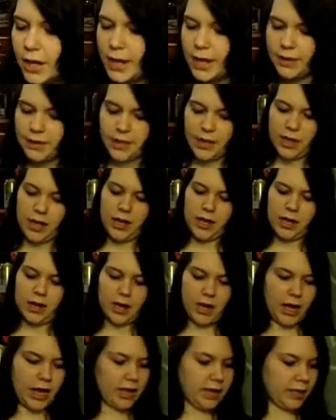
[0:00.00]
And
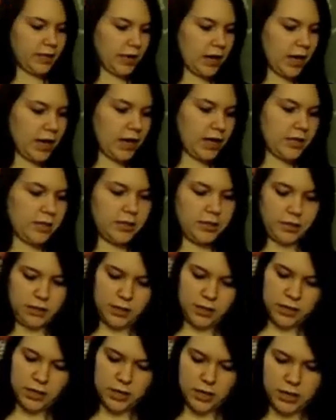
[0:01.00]
then I got
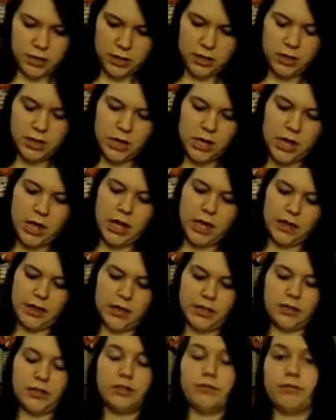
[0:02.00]

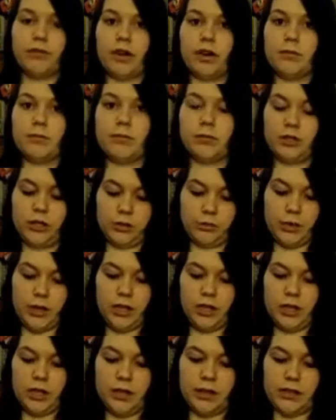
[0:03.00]
this from
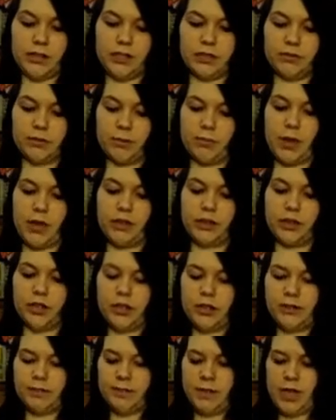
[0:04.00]
Goodwill, and this is from
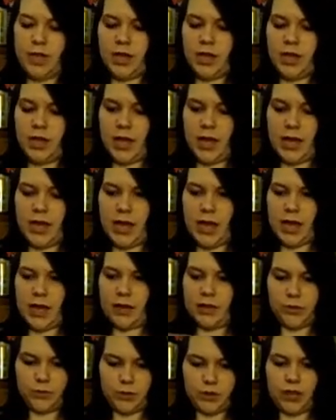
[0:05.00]
Motherhood,
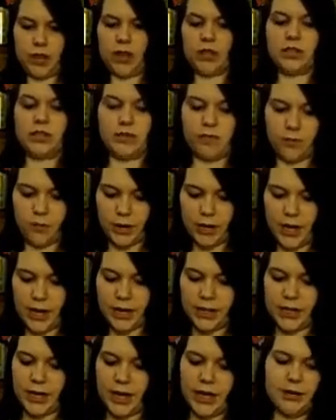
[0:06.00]
and this was also
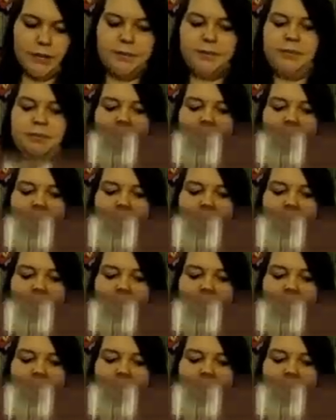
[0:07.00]
$4.99,